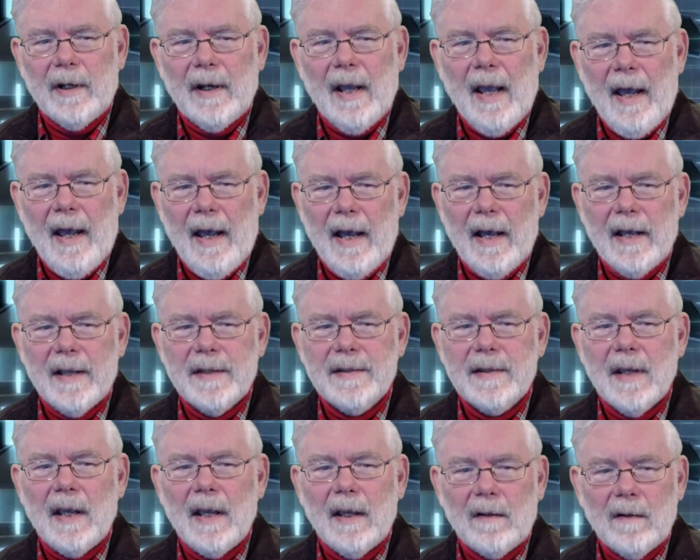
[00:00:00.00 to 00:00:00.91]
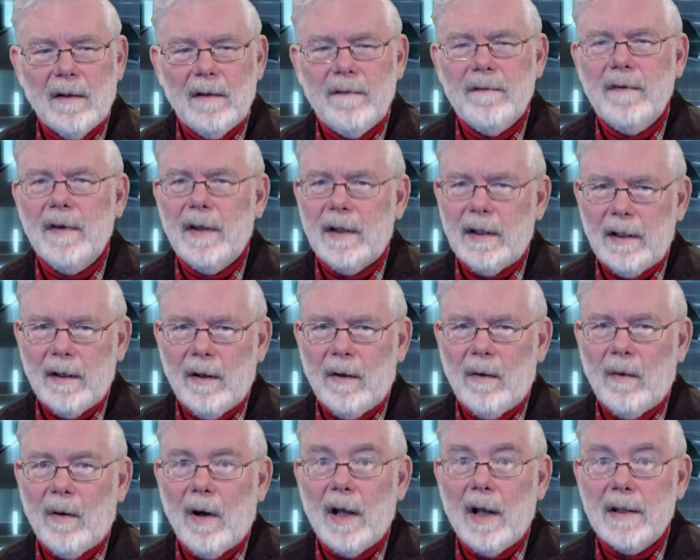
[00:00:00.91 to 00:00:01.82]
has a good
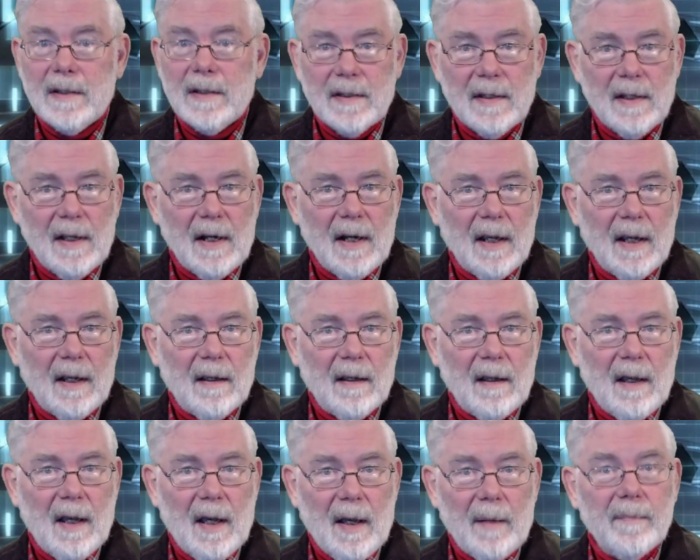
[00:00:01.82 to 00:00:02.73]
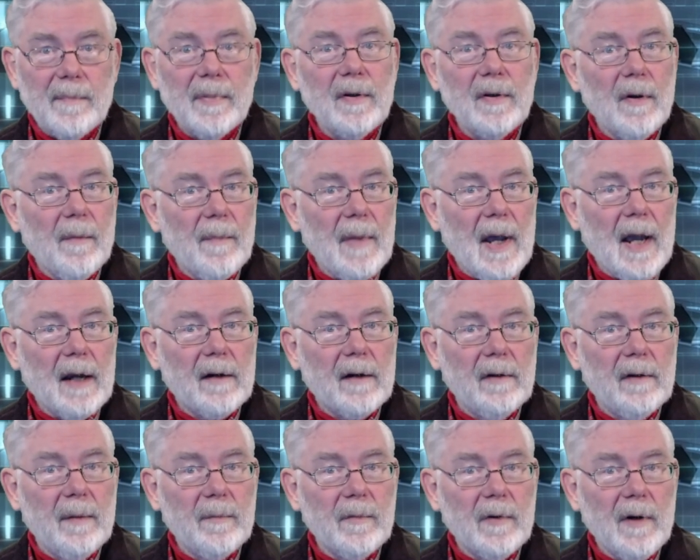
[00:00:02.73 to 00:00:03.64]
video on setting up your
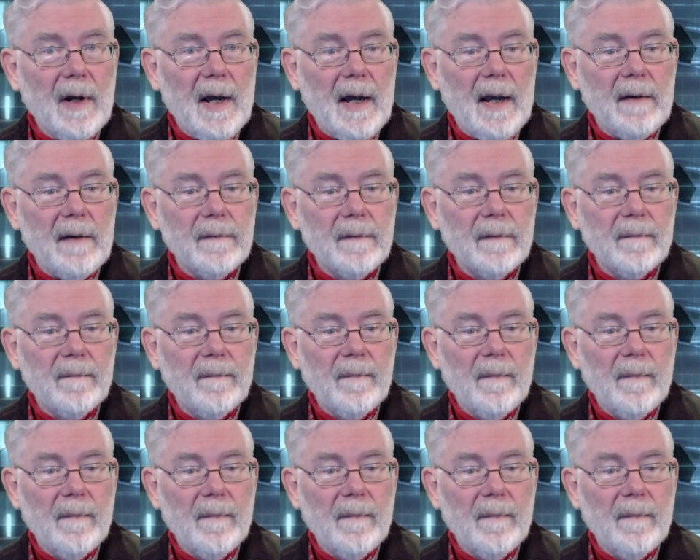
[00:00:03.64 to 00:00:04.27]
Macrium drive.